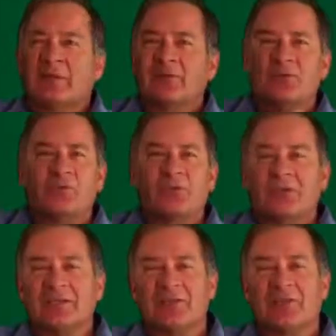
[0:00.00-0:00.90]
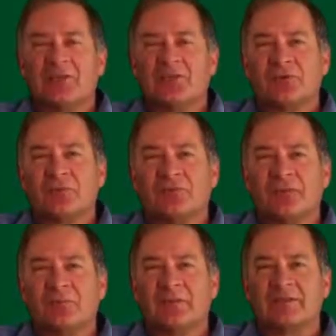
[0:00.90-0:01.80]
but it was rejected by the Shark
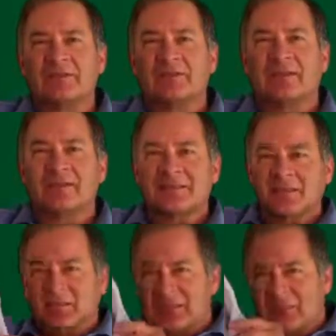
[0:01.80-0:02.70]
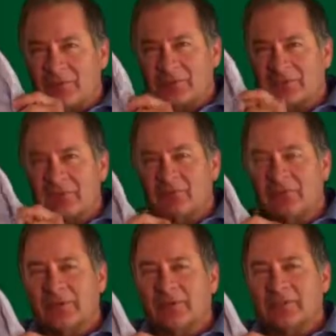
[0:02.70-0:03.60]
Tank because it has such small
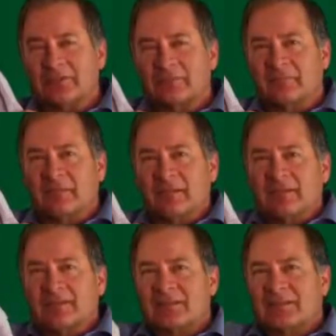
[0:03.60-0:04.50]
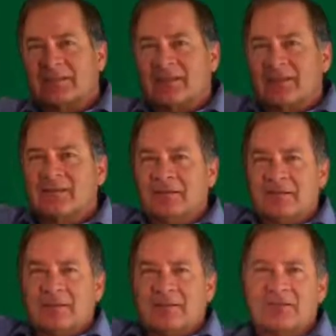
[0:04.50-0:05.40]
squares. Instead,
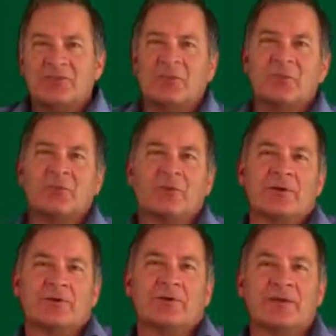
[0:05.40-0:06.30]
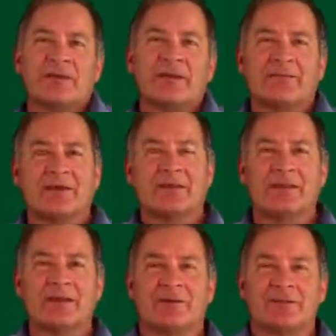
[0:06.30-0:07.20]
they told me to wear the one I have on
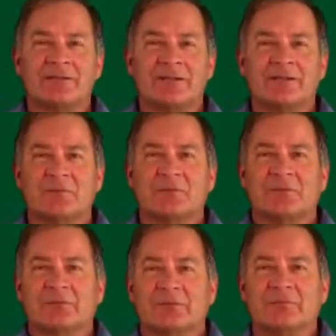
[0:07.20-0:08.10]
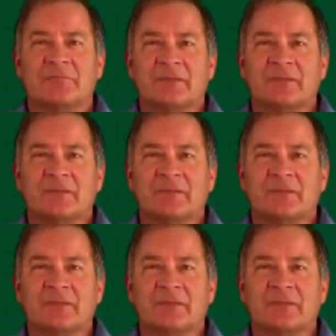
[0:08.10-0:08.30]
now, a solid blue.